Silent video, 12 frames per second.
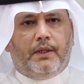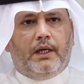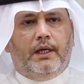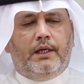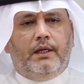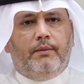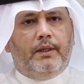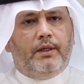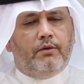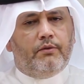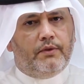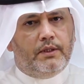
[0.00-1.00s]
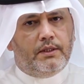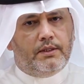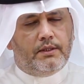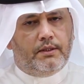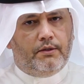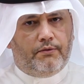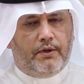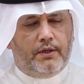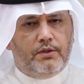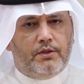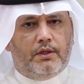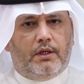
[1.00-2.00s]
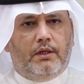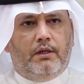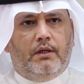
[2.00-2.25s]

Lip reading: And in many of these differential,